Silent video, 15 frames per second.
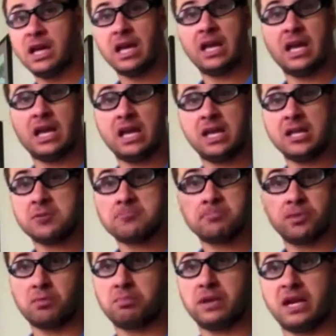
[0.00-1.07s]
and
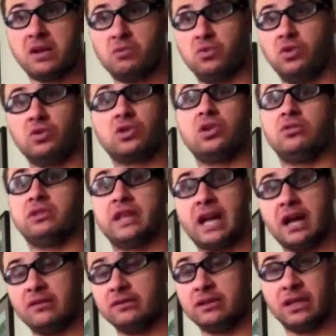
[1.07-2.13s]
the pain will go
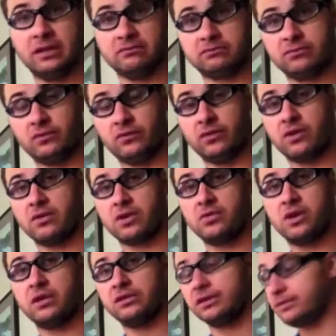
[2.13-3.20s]
down like very
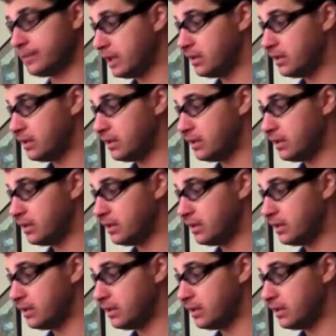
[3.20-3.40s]
quickly.